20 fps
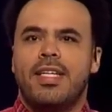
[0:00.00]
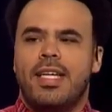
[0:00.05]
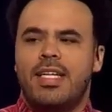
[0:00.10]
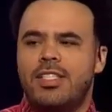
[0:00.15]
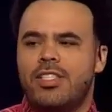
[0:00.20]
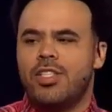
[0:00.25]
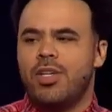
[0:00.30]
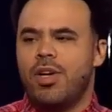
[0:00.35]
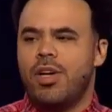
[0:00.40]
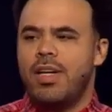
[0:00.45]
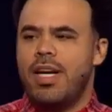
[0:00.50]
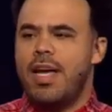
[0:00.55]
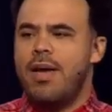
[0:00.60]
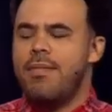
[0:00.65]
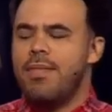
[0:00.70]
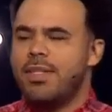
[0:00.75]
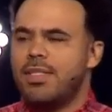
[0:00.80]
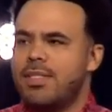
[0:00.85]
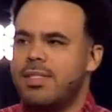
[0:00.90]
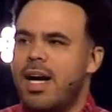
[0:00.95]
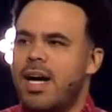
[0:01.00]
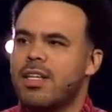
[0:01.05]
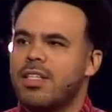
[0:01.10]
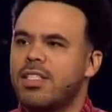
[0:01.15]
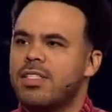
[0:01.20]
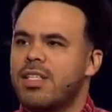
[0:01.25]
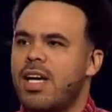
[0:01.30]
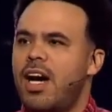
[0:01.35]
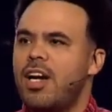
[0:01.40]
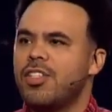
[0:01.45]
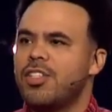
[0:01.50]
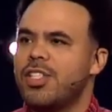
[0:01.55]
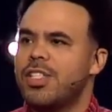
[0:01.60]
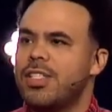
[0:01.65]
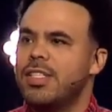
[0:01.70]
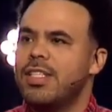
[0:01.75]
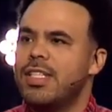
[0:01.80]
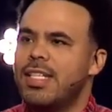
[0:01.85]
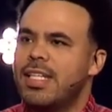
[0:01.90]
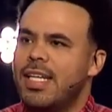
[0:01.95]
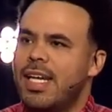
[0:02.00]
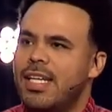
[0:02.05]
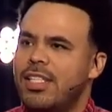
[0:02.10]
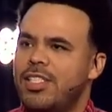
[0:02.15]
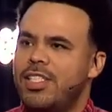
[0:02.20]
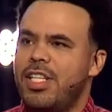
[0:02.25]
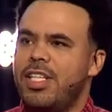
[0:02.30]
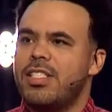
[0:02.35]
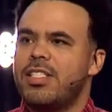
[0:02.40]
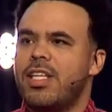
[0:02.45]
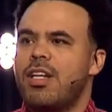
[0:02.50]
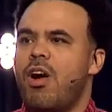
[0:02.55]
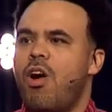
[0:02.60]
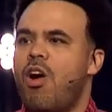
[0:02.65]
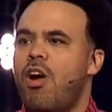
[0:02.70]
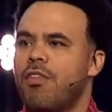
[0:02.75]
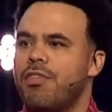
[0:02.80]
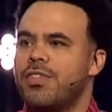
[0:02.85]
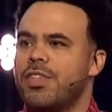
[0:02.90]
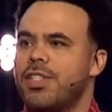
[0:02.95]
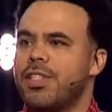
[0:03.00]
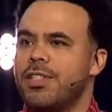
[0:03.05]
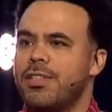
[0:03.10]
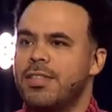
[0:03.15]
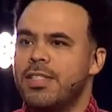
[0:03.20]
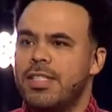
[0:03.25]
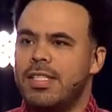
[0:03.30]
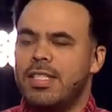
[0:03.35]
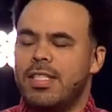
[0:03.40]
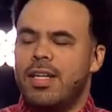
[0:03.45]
And so her name is Dr. Saundra, and she's an author.